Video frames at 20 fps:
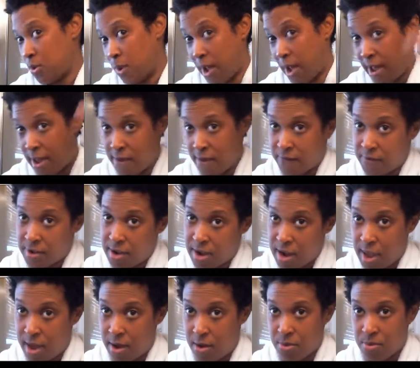I have
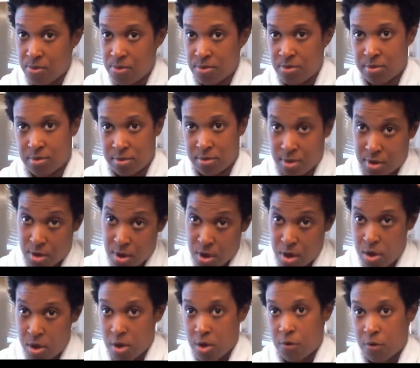now
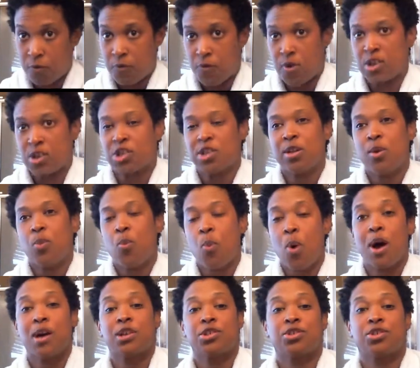freshly
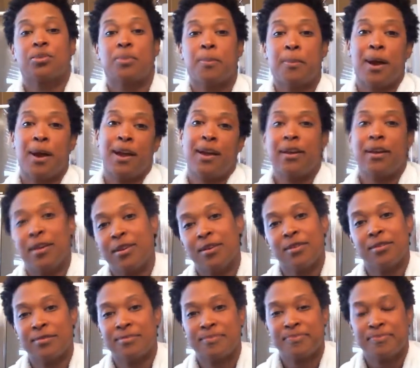washed my
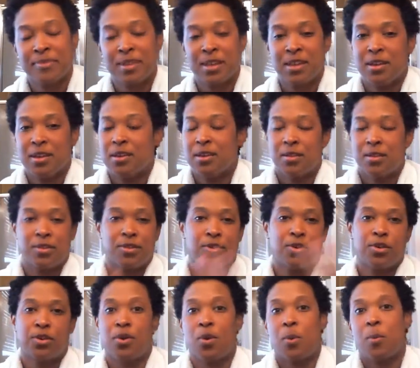hair. There
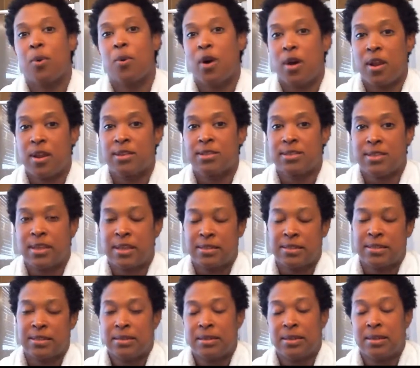are no products in
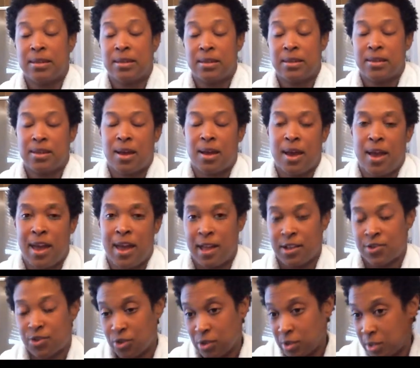it. I
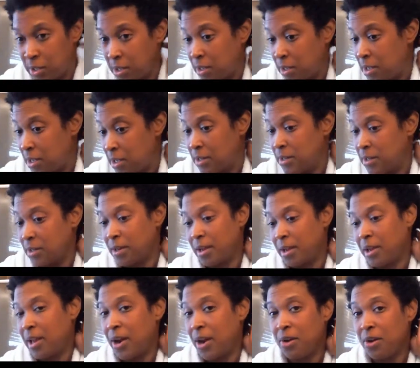actually did a
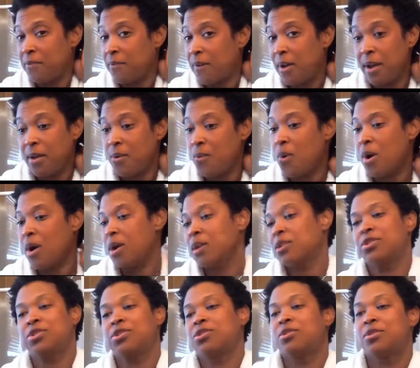clarifying
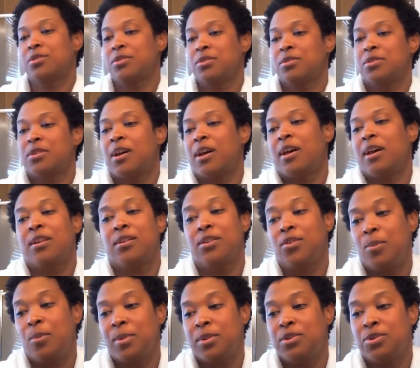wash. I
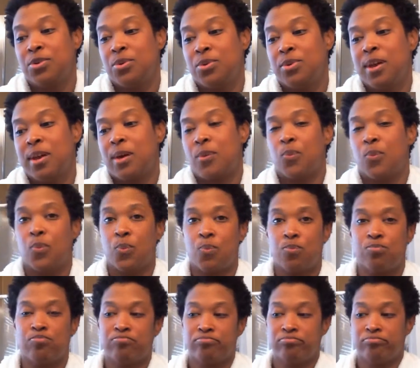normally do that
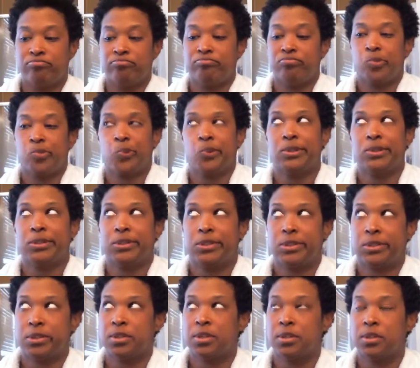
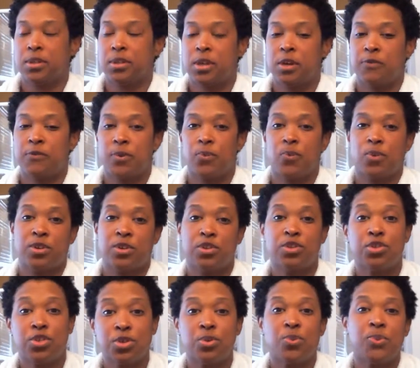once every 1 to
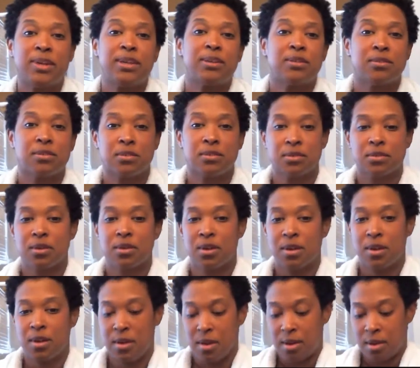2 weeks.
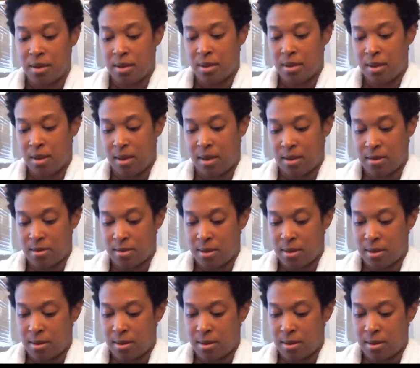And